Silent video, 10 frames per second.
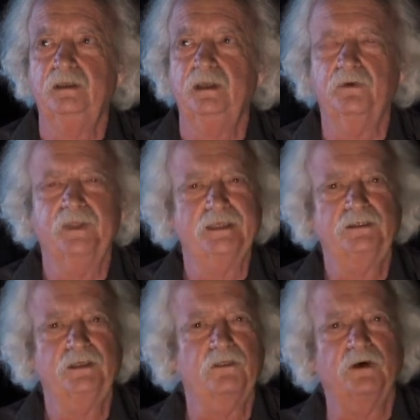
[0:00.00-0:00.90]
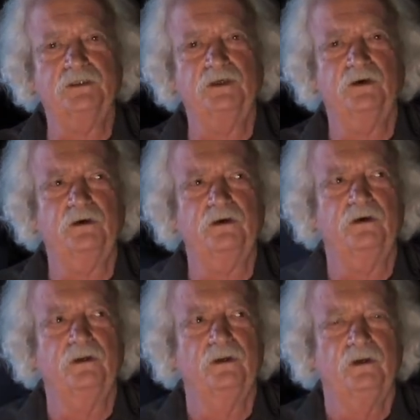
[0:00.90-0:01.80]
And with that, she thought she
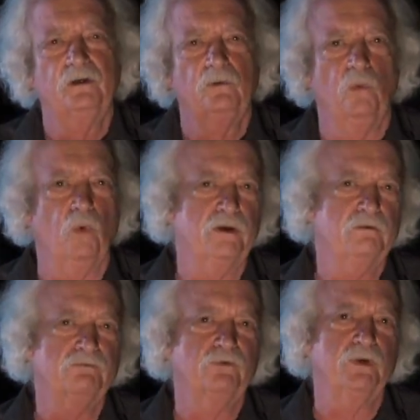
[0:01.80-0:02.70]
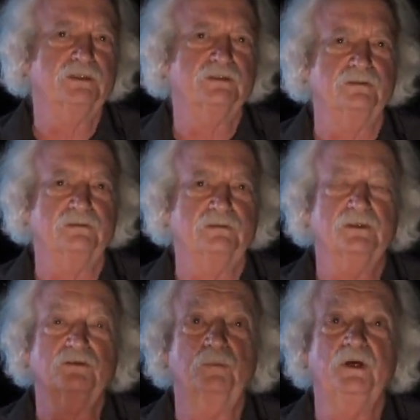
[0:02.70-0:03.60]
heard one of the voices
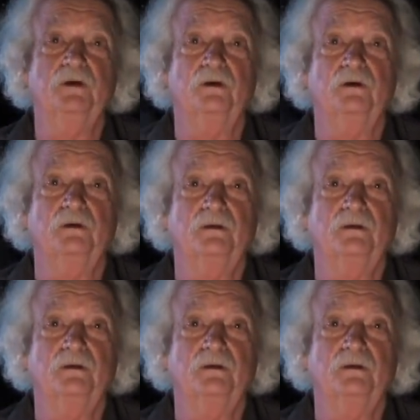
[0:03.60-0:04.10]
disappear.